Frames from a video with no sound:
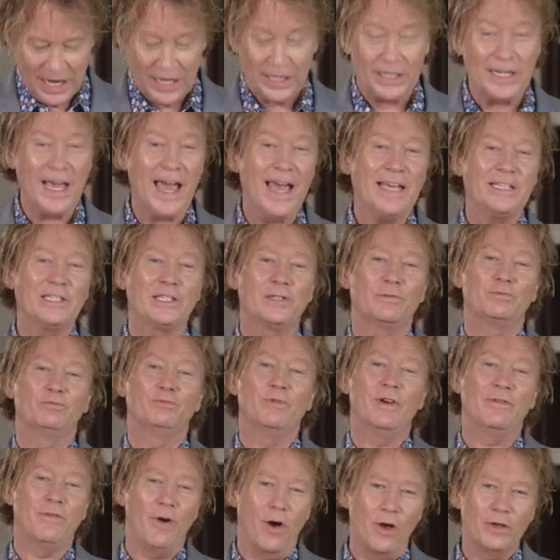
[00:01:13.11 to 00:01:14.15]
Yes,
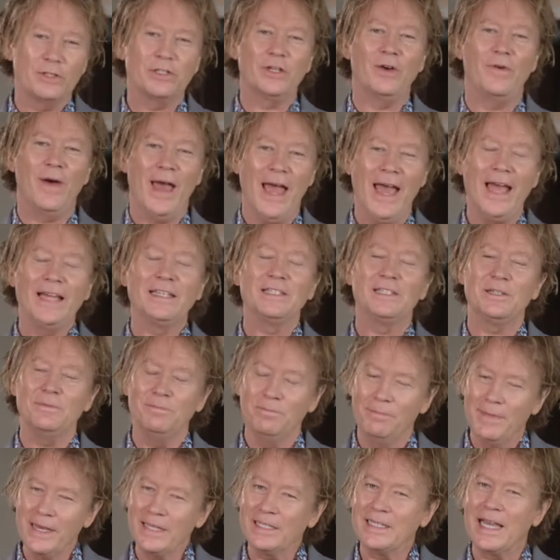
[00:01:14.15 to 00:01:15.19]
we've also had
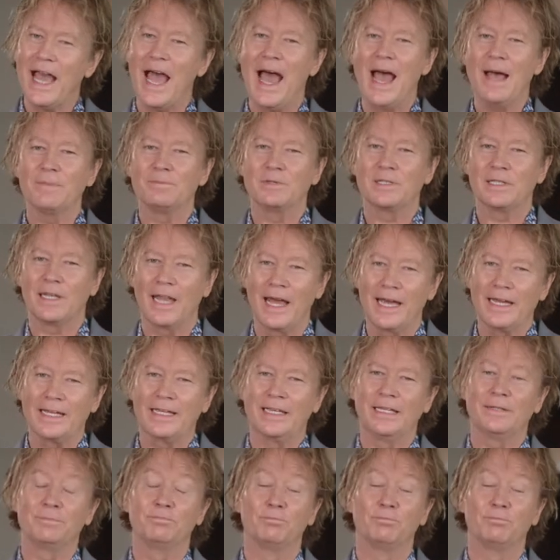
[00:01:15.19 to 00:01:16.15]
some mishaps like